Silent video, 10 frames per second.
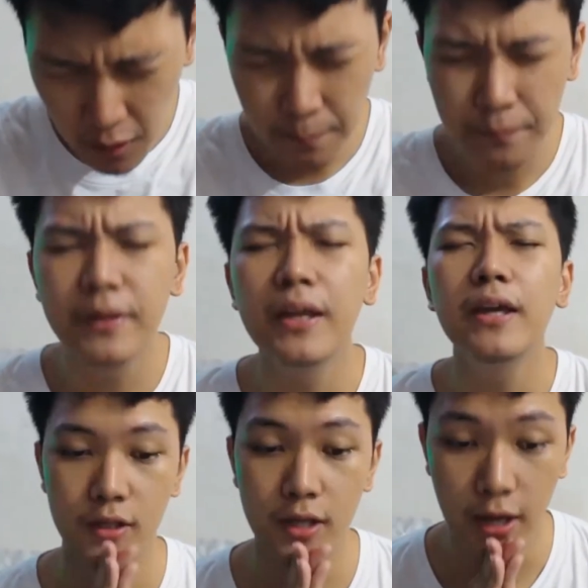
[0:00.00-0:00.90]

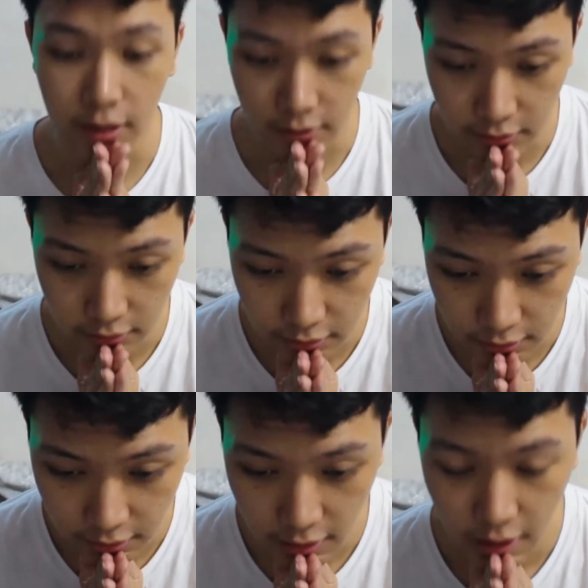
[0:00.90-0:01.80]
update today.
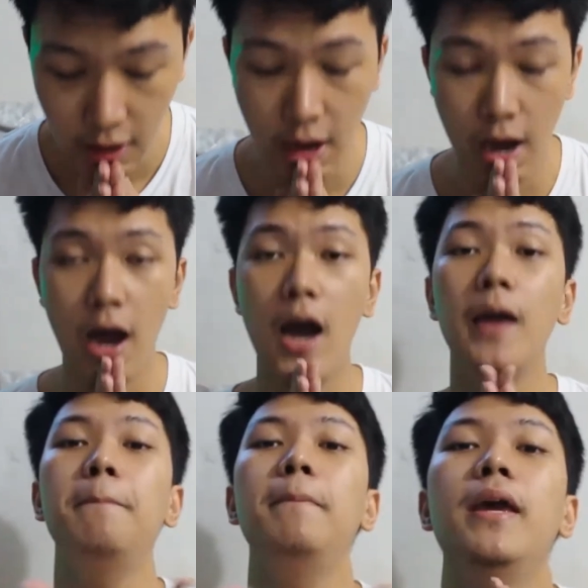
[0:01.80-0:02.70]

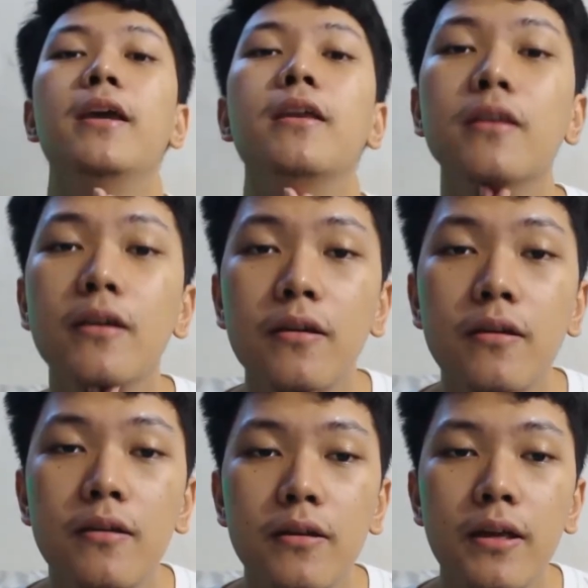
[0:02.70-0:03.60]
I made
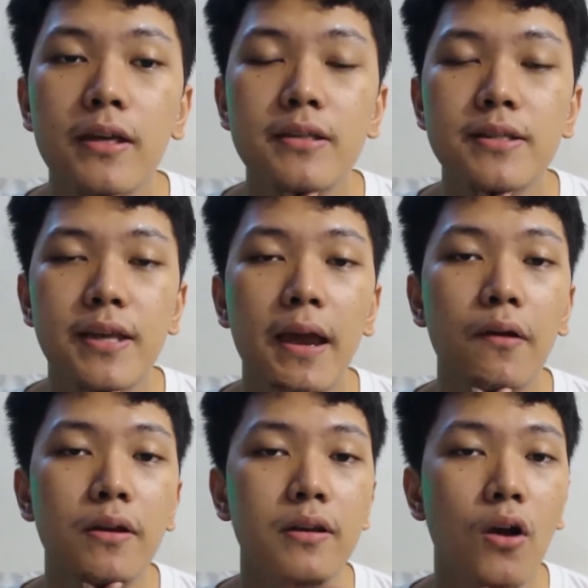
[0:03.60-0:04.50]
a
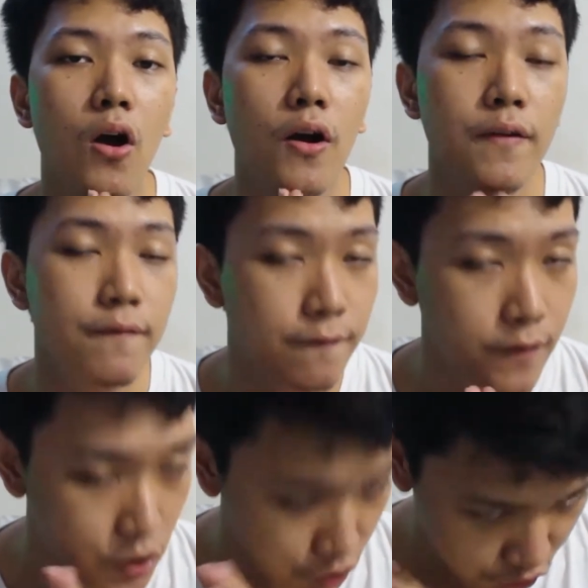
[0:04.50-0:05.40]
tarot card
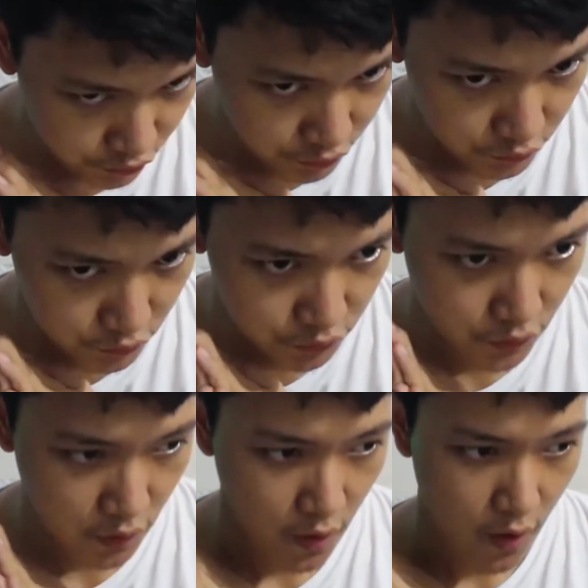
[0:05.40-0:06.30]
versions
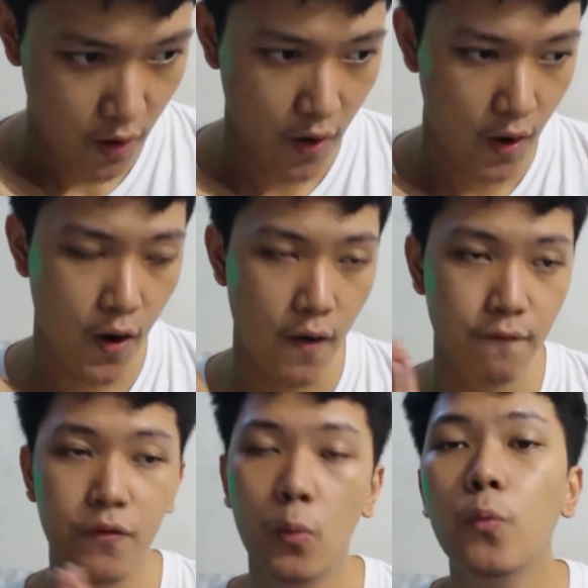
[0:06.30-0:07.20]

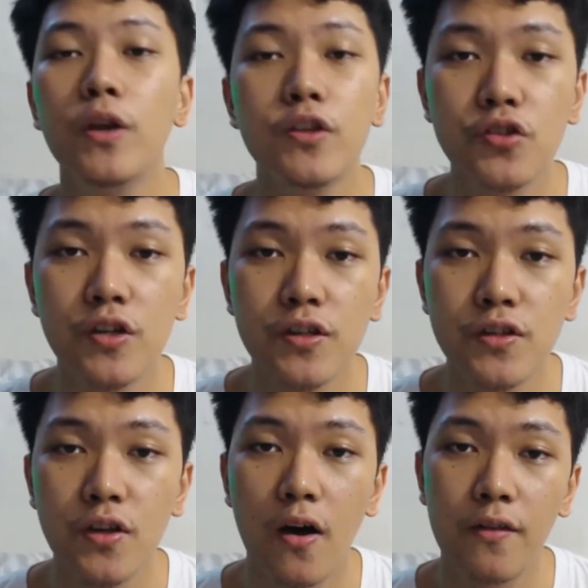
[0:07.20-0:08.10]
of the
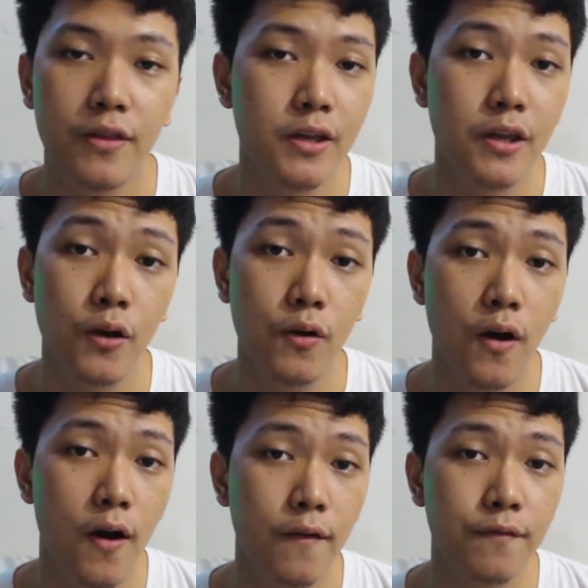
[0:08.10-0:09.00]
witches on the year
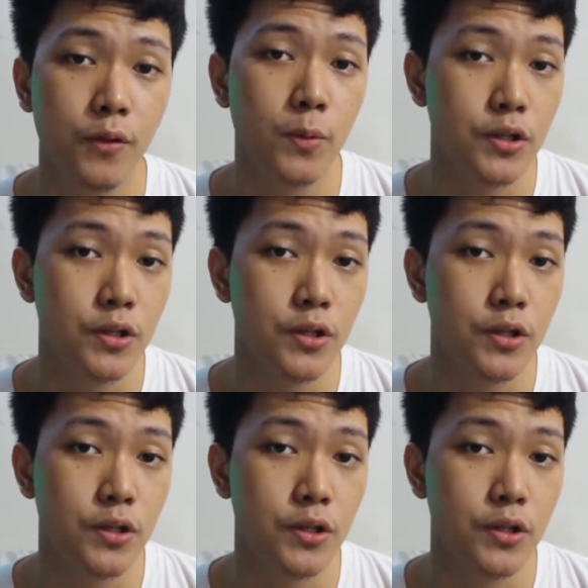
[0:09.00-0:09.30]
of the